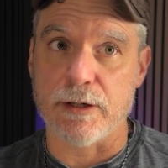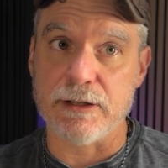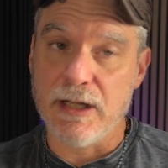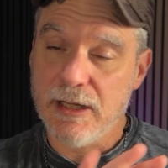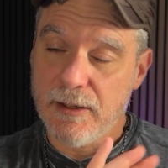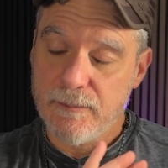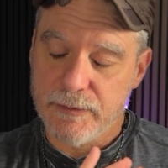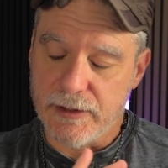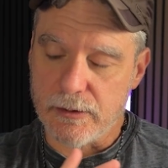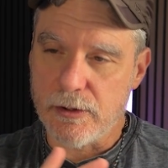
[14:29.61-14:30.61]
And
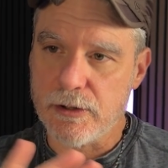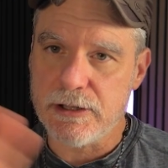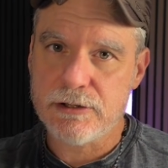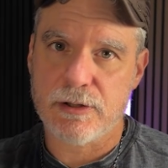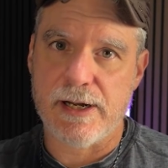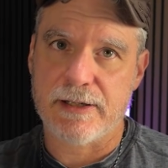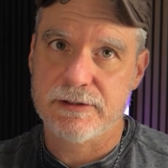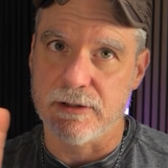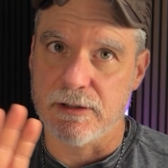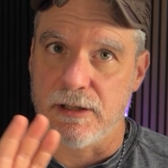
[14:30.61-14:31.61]
the learning
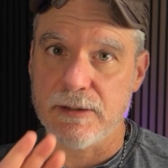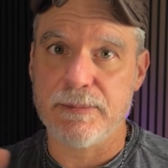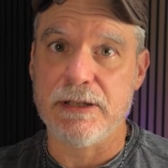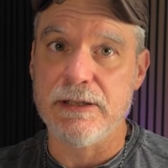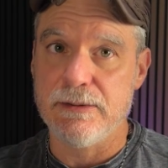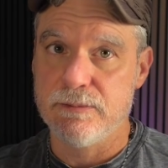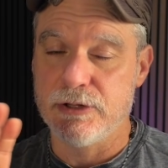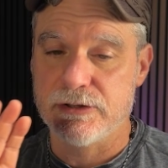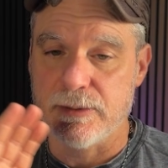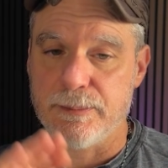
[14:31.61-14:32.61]
tracks are gonna be
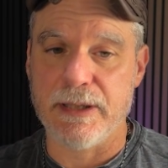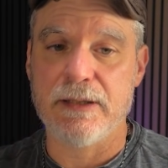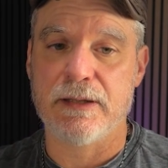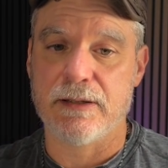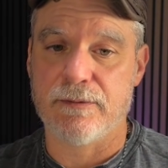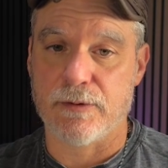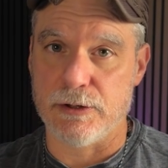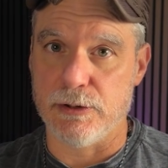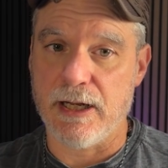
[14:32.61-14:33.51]
just a big thing for you.